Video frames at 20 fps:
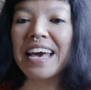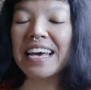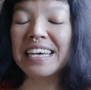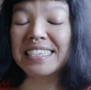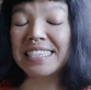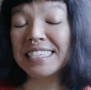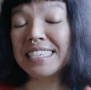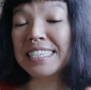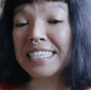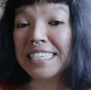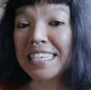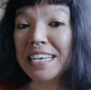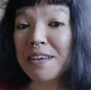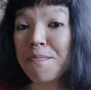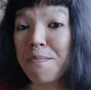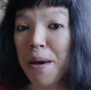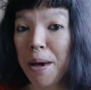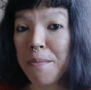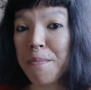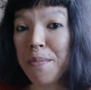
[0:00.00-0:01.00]

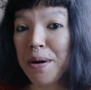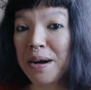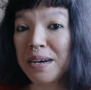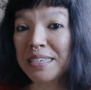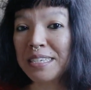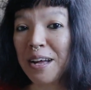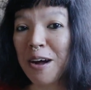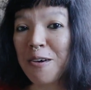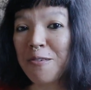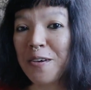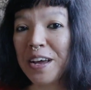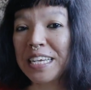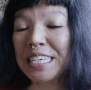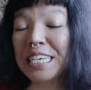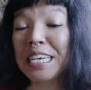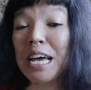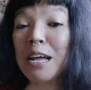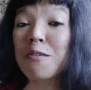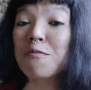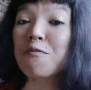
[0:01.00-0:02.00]
existing members
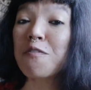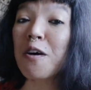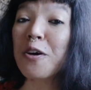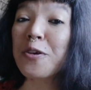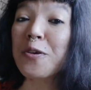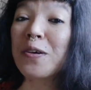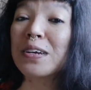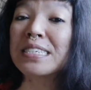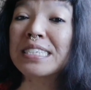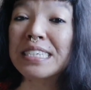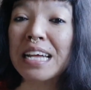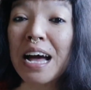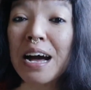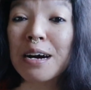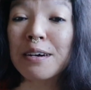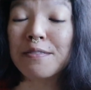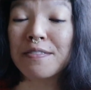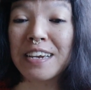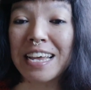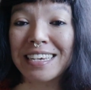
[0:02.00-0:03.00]
already, and for
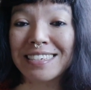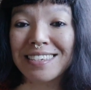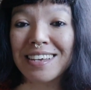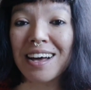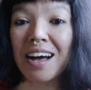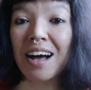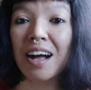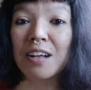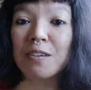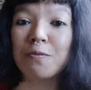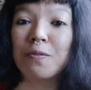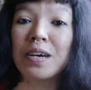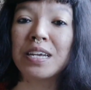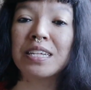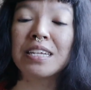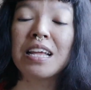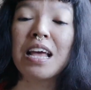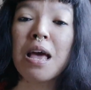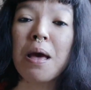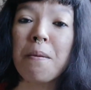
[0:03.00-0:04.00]
yourself later on
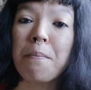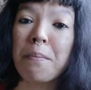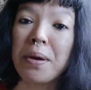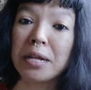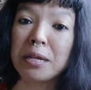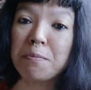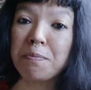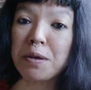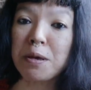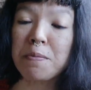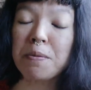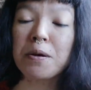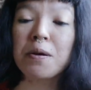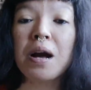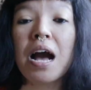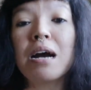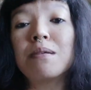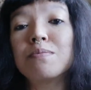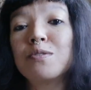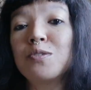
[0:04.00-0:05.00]
when many people
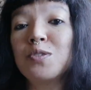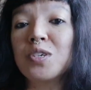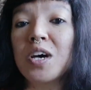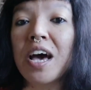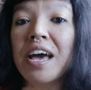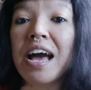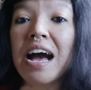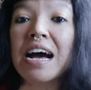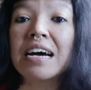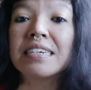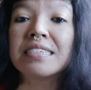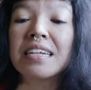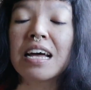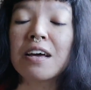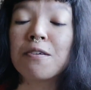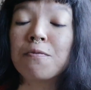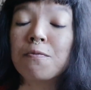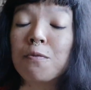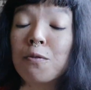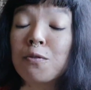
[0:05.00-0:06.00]
come to join us.
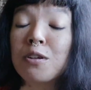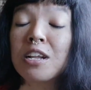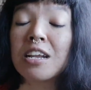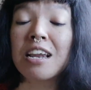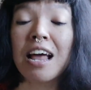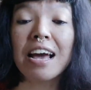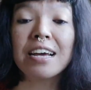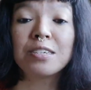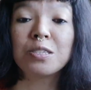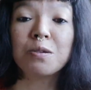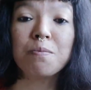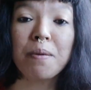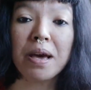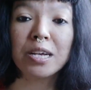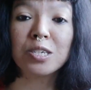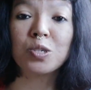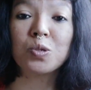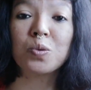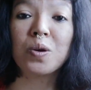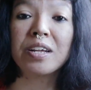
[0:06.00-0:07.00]
I would like to
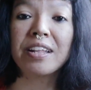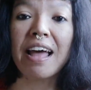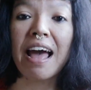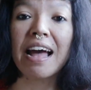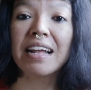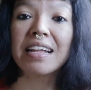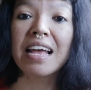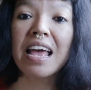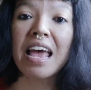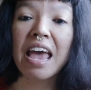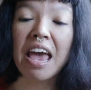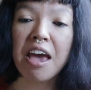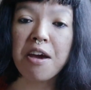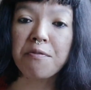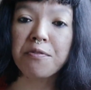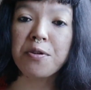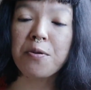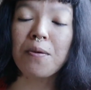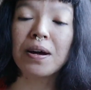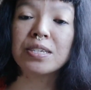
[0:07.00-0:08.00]
make sure that
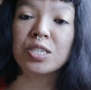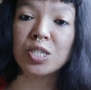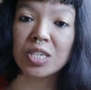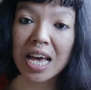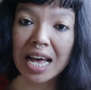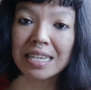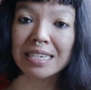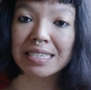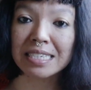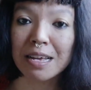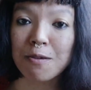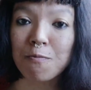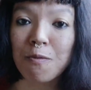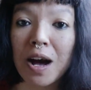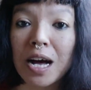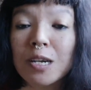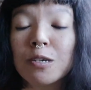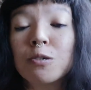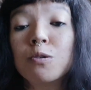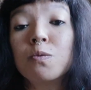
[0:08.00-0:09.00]
everyone share the same
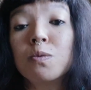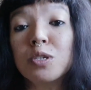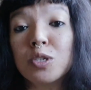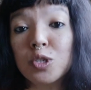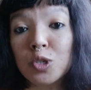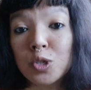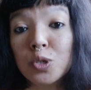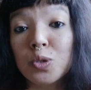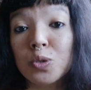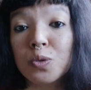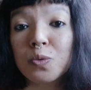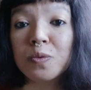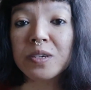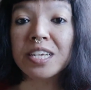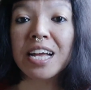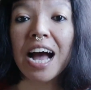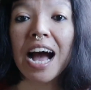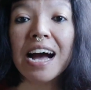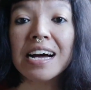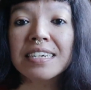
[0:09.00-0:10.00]
value with you,
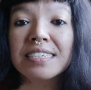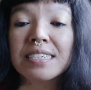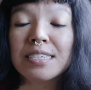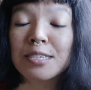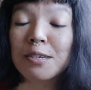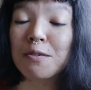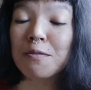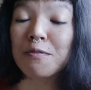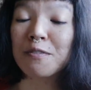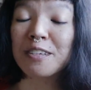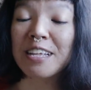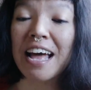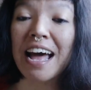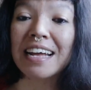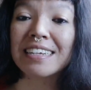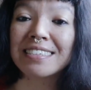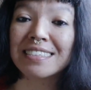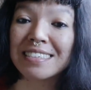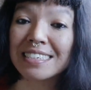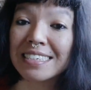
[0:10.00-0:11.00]
with us. So for
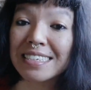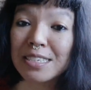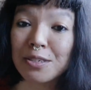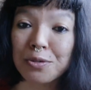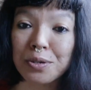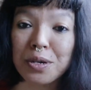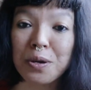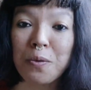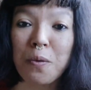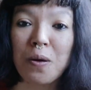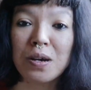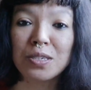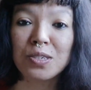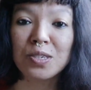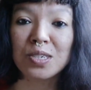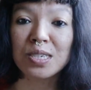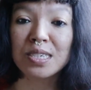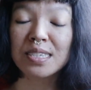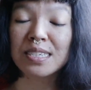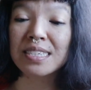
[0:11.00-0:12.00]
that, these 3
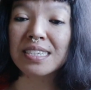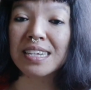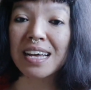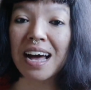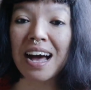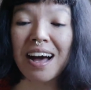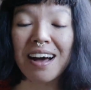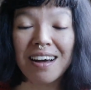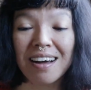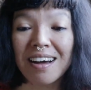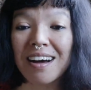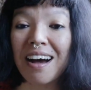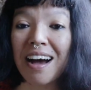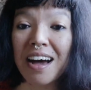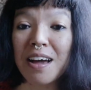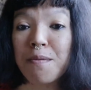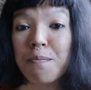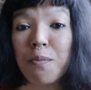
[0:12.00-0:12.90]
questions are